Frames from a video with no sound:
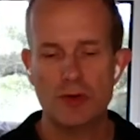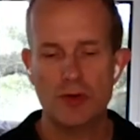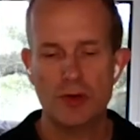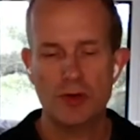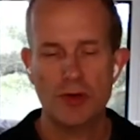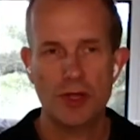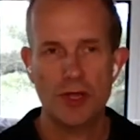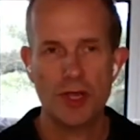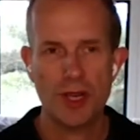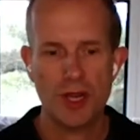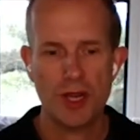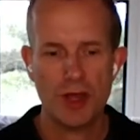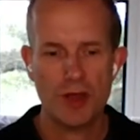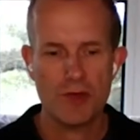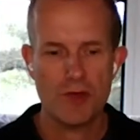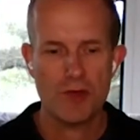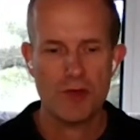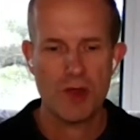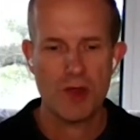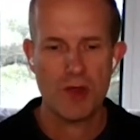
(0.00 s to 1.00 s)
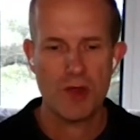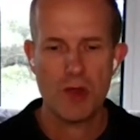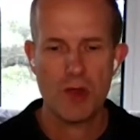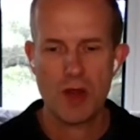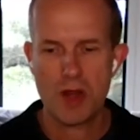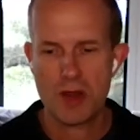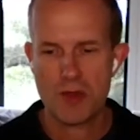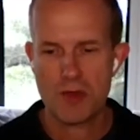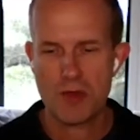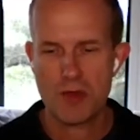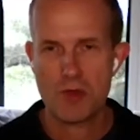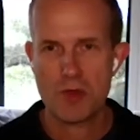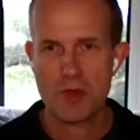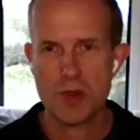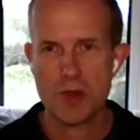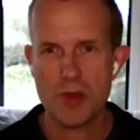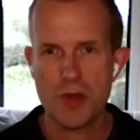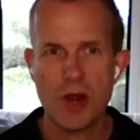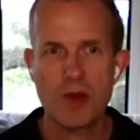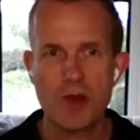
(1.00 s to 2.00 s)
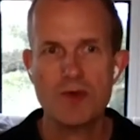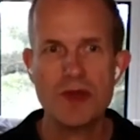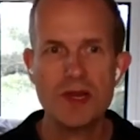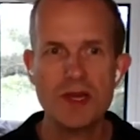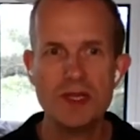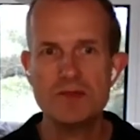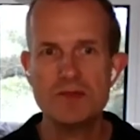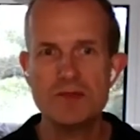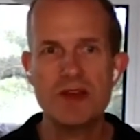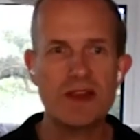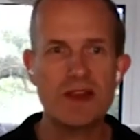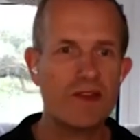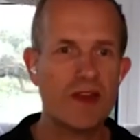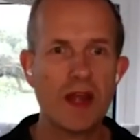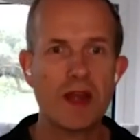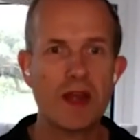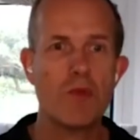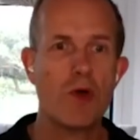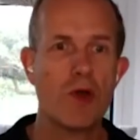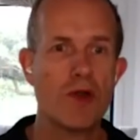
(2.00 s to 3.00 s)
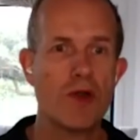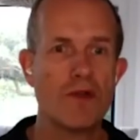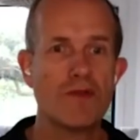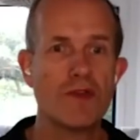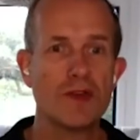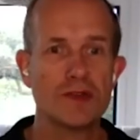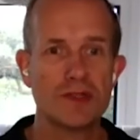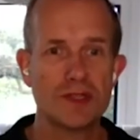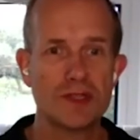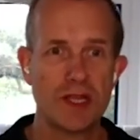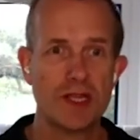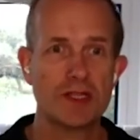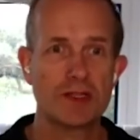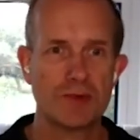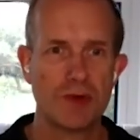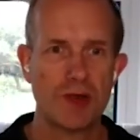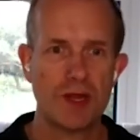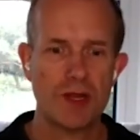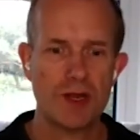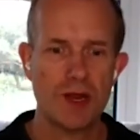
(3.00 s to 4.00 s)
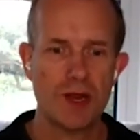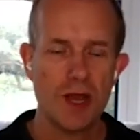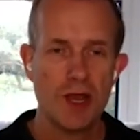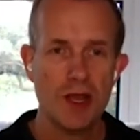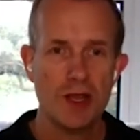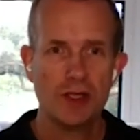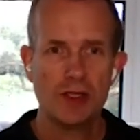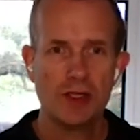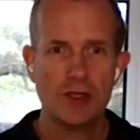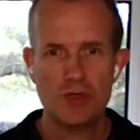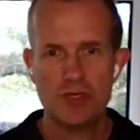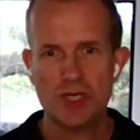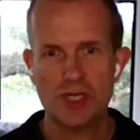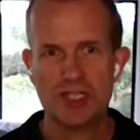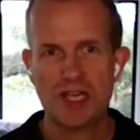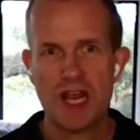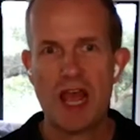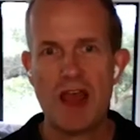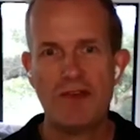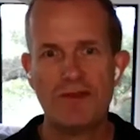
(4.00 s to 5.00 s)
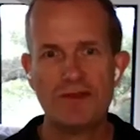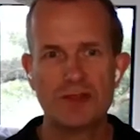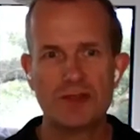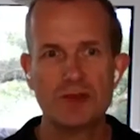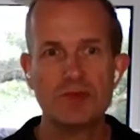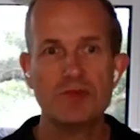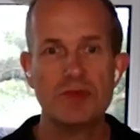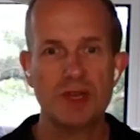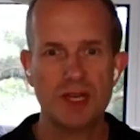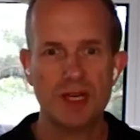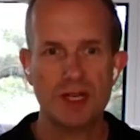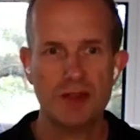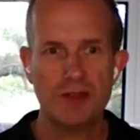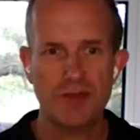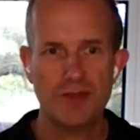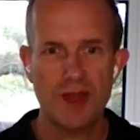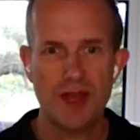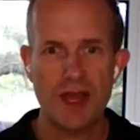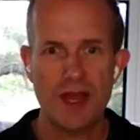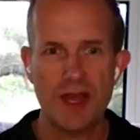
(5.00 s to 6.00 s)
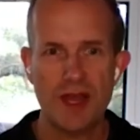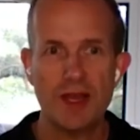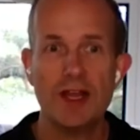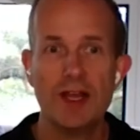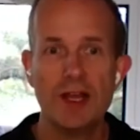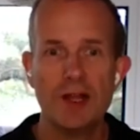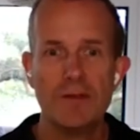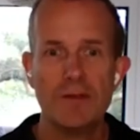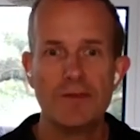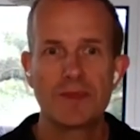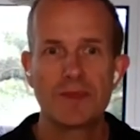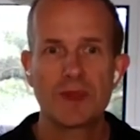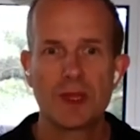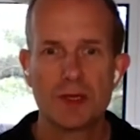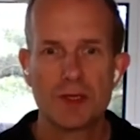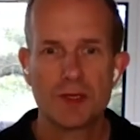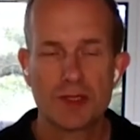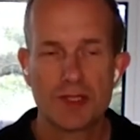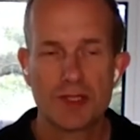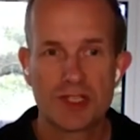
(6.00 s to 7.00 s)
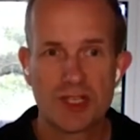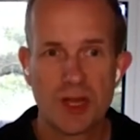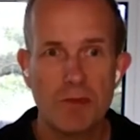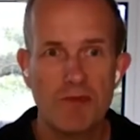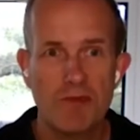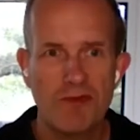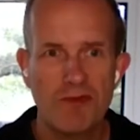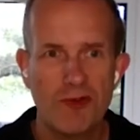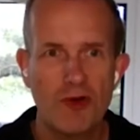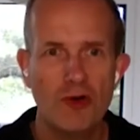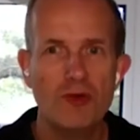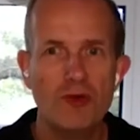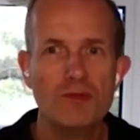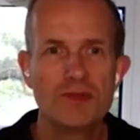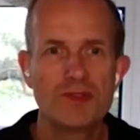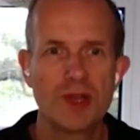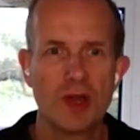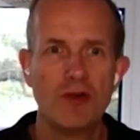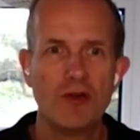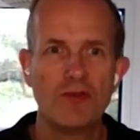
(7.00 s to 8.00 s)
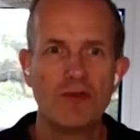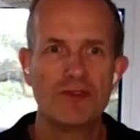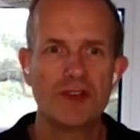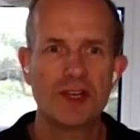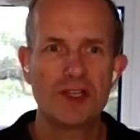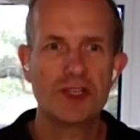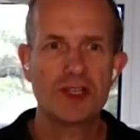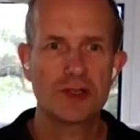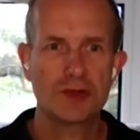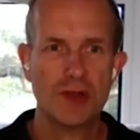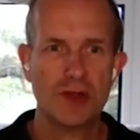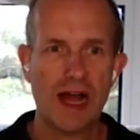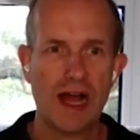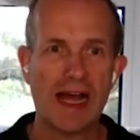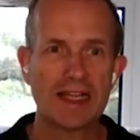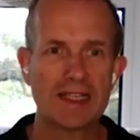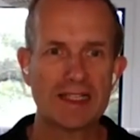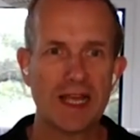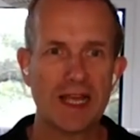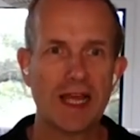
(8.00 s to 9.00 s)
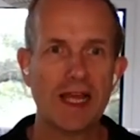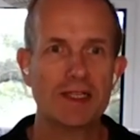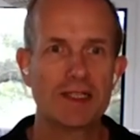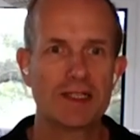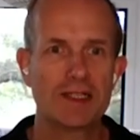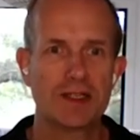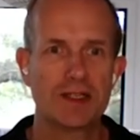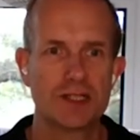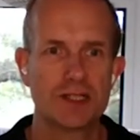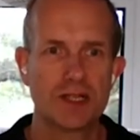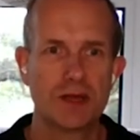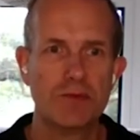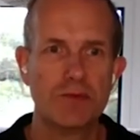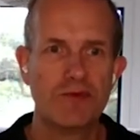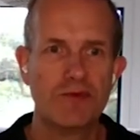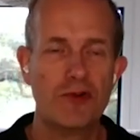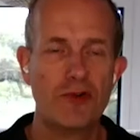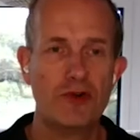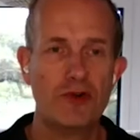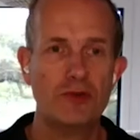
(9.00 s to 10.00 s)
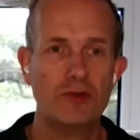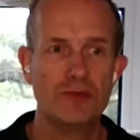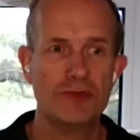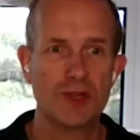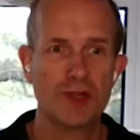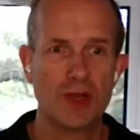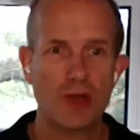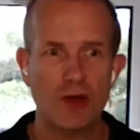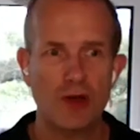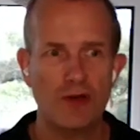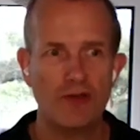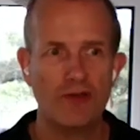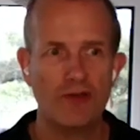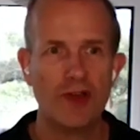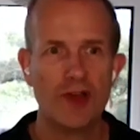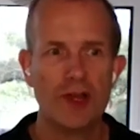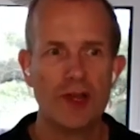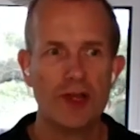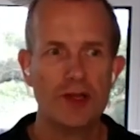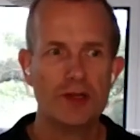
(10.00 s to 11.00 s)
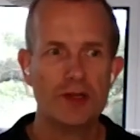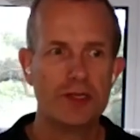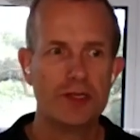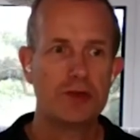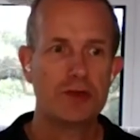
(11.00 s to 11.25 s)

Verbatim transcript: or you know you know you don't need to believe in any one of those things right you just have to believe that some forms of digital assets and some forms of